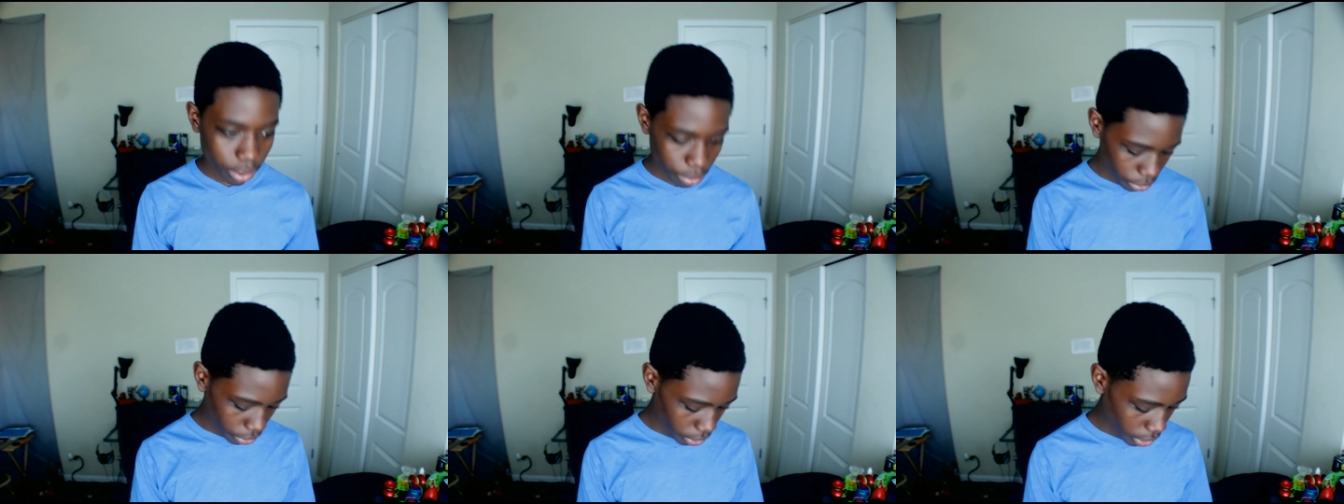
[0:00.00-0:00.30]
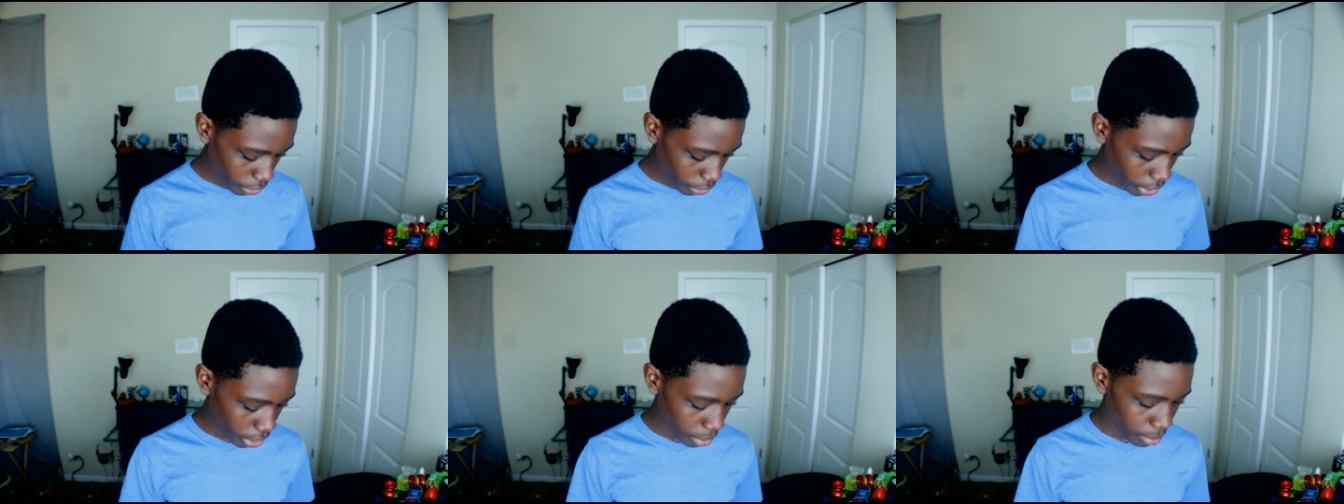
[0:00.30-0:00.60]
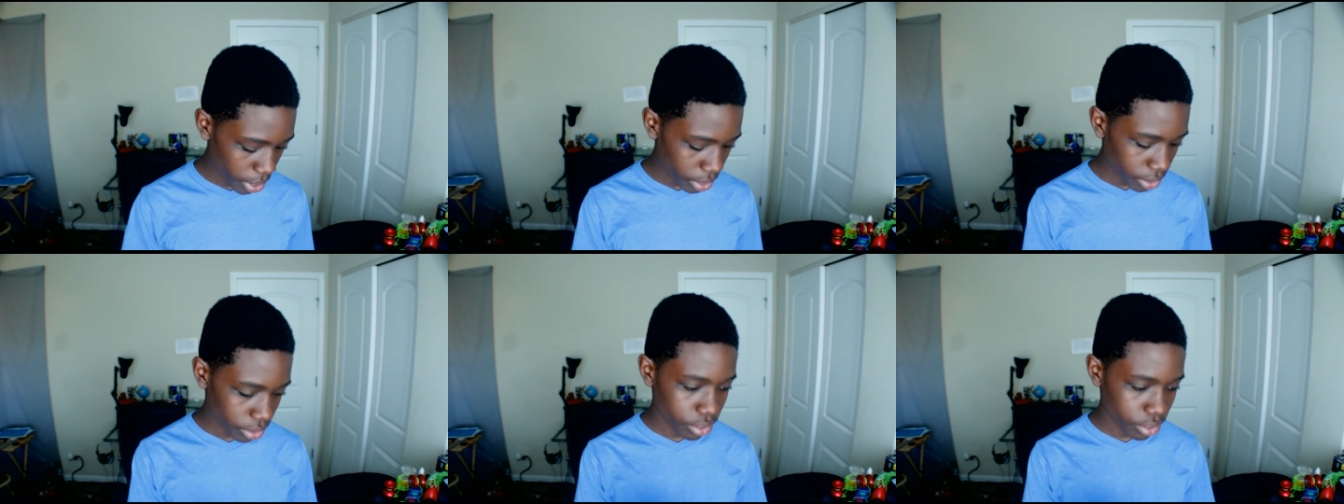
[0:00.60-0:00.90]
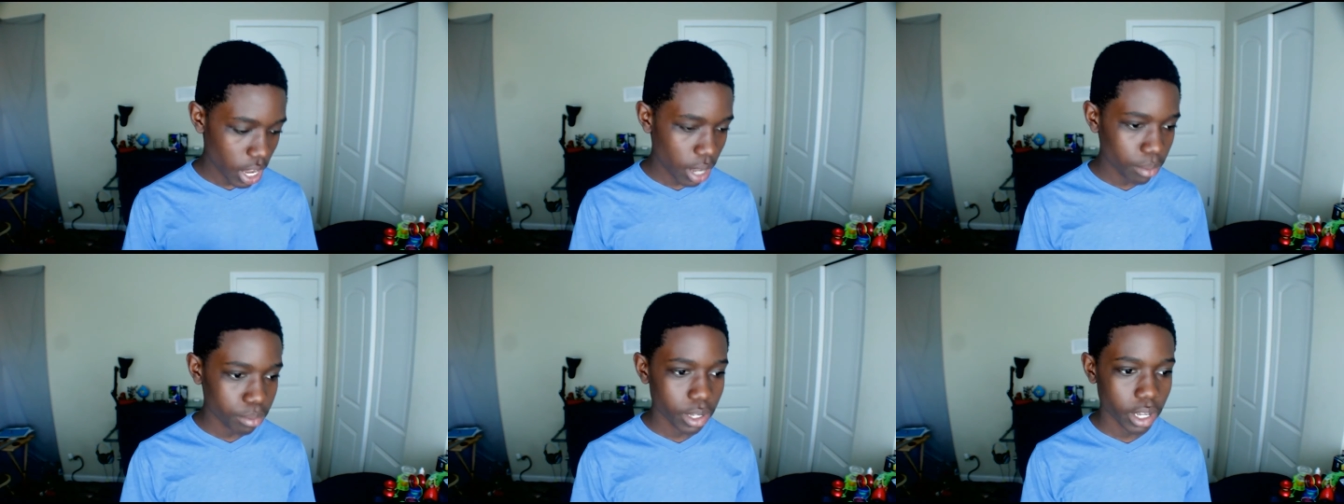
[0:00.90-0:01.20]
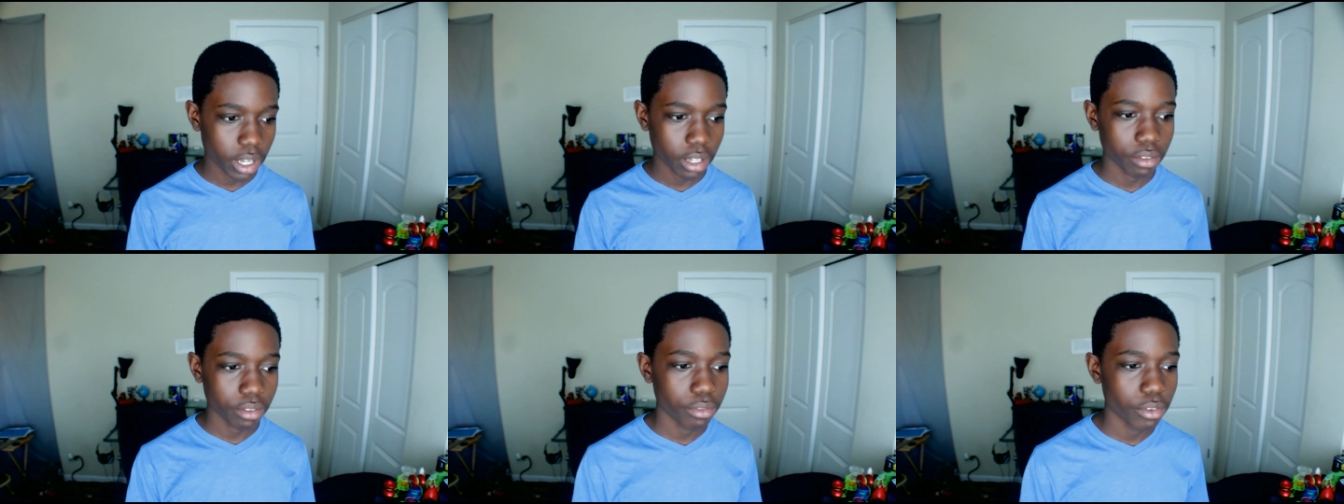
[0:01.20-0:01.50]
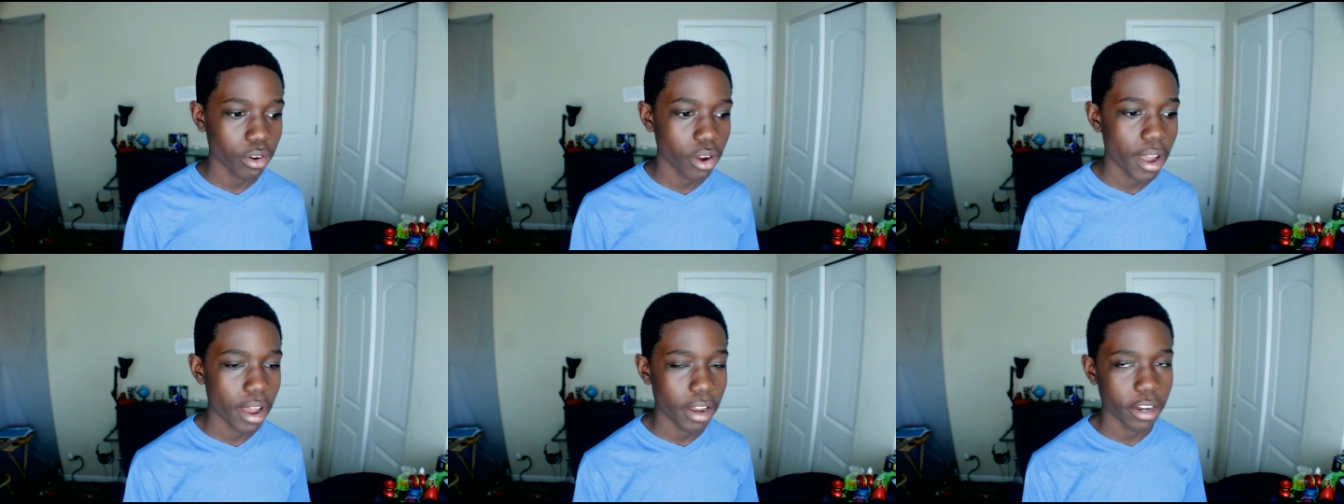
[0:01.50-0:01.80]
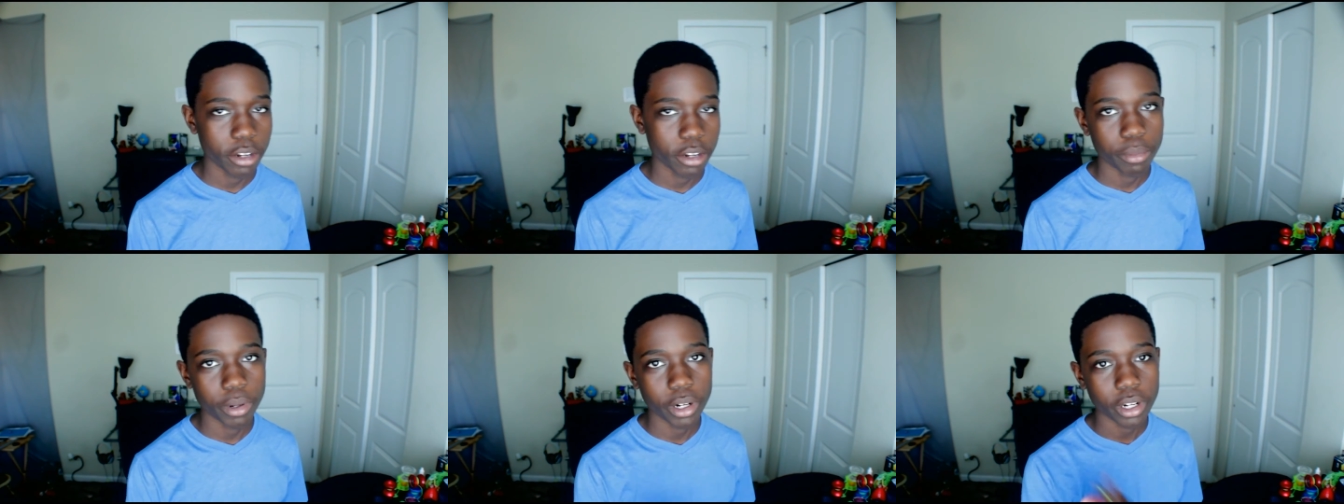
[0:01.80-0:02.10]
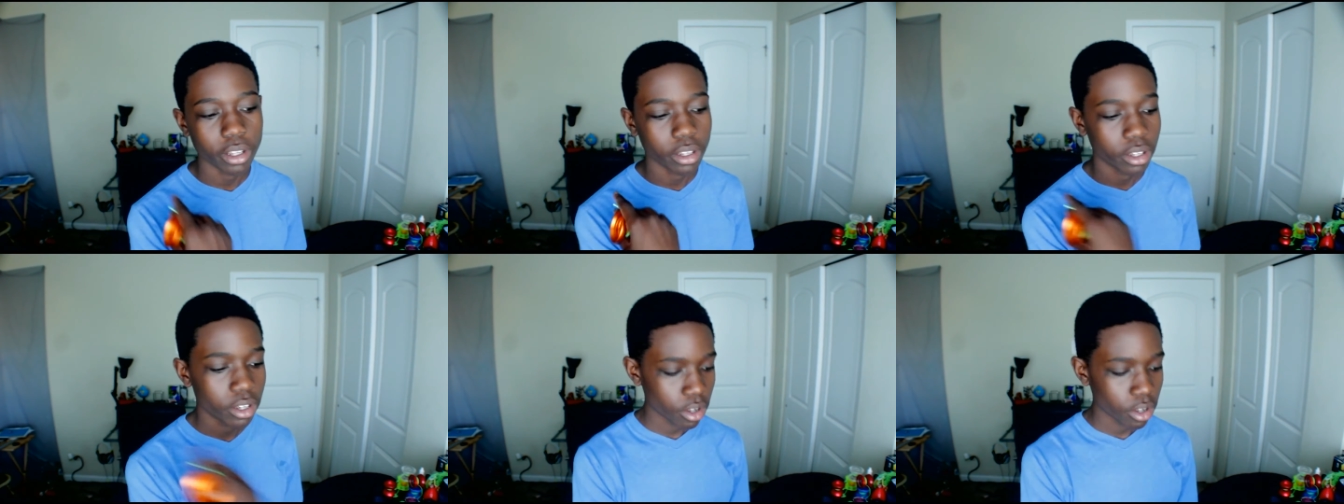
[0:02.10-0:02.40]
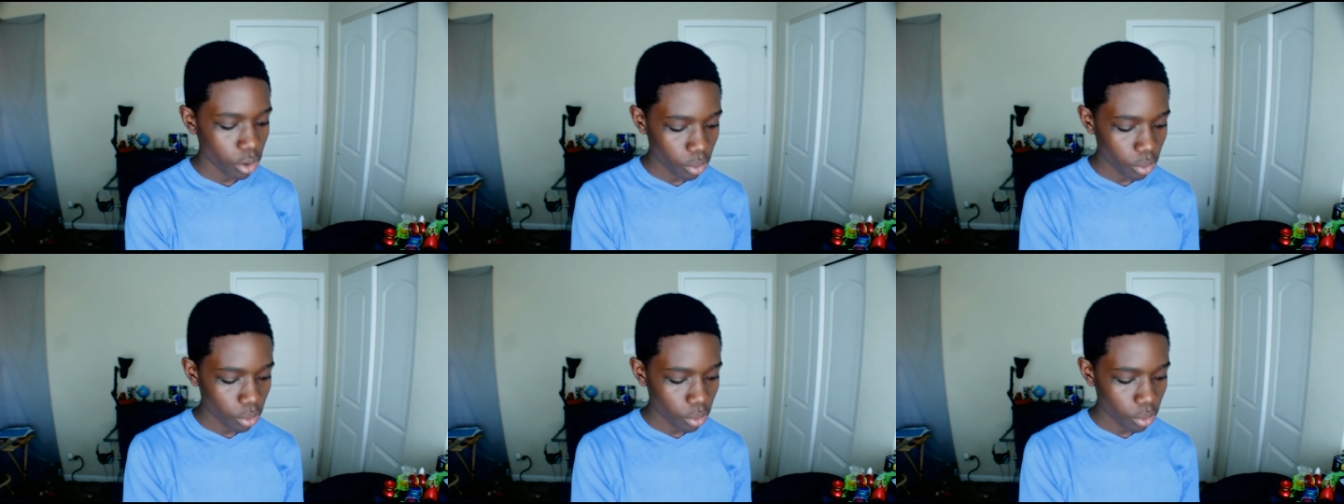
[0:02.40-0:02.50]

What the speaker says: I would really recommend the Topdeck for anybody,